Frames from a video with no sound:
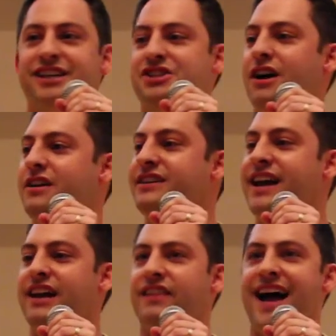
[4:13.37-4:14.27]
they started
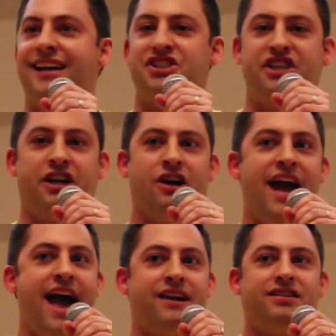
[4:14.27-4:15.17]
dating last year
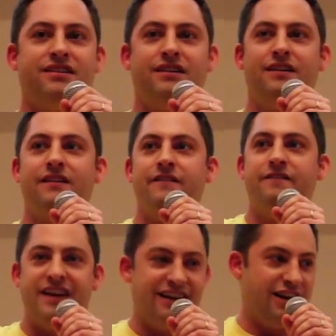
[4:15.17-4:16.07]
at
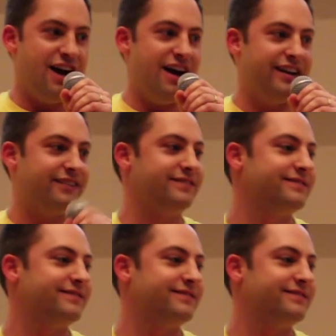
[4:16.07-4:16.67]
FinCon.